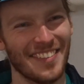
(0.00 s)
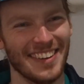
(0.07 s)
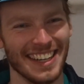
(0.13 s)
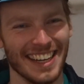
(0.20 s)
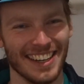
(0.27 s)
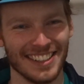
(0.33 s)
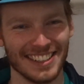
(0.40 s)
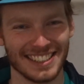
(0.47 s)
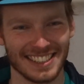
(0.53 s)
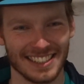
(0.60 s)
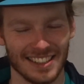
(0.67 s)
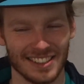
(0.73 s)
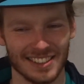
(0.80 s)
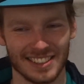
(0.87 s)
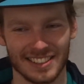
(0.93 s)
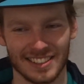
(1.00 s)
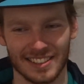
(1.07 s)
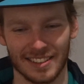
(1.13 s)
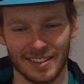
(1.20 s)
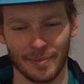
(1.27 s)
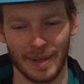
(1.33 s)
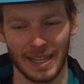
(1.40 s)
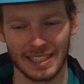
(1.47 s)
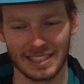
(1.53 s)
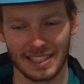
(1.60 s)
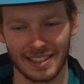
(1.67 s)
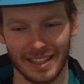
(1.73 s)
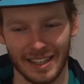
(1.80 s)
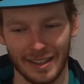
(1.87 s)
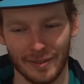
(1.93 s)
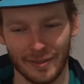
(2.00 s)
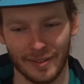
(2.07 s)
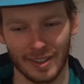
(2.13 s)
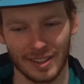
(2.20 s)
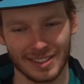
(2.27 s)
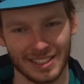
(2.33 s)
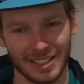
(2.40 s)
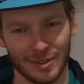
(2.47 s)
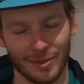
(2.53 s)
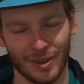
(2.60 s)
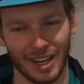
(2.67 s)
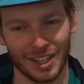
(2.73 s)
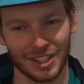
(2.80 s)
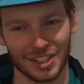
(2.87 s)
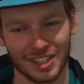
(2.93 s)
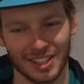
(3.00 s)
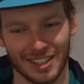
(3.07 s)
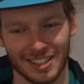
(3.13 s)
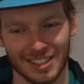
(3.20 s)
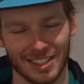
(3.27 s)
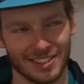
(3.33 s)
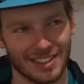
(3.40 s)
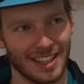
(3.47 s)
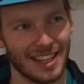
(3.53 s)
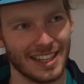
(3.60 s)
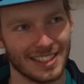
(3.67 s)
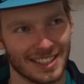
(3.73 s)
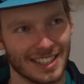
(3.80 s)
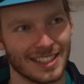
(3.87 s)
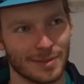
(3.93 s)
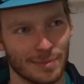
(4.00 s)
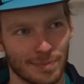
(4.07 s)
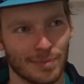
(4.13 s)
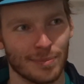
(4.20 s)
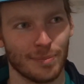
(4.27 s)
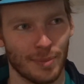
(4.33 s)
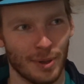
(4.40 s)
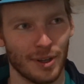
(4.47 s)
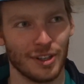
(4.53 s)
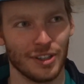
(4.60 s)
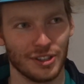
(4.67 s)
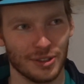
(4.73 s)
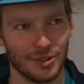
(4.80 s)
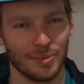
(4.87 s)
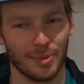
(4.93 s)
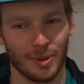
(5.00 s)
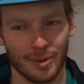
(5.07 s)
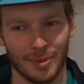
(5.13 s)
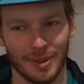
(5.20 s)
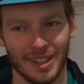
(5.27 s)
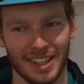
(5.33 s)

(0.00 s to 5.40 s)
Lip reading: I was about to leave. I was in a rush because I was late, as per usual, probably.